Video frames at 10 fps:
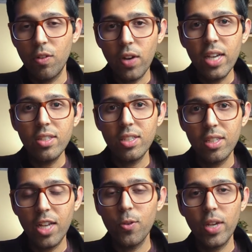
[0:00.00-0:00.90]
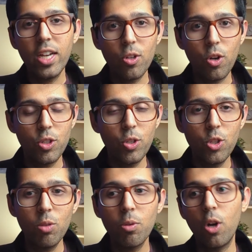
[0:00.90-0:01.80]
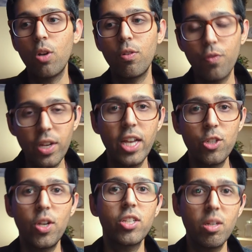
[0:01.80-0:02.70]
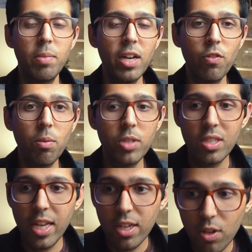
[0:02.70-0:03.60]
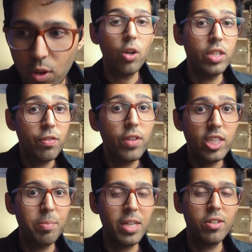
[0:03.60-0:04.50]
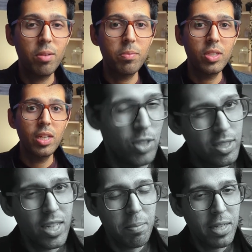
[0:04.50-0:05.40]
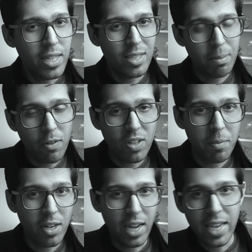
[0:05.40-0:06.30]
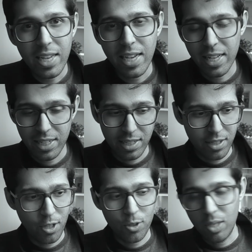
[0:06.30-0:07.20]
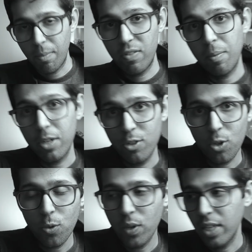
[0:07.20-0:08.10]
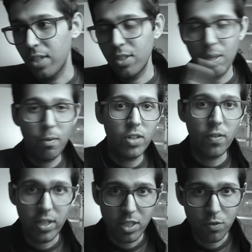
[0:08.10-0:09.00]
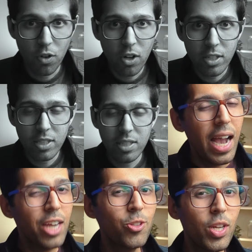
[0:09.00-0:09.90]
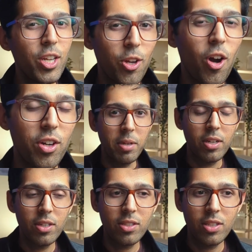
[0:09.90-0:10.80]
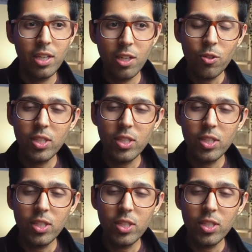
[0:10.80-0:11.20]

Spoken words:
advice that you get on YouTube or free educational platforms is like on different spectrums. So does that mean that some of them are lying and, you know, of them are true and some of the advice is false? Actually not, because you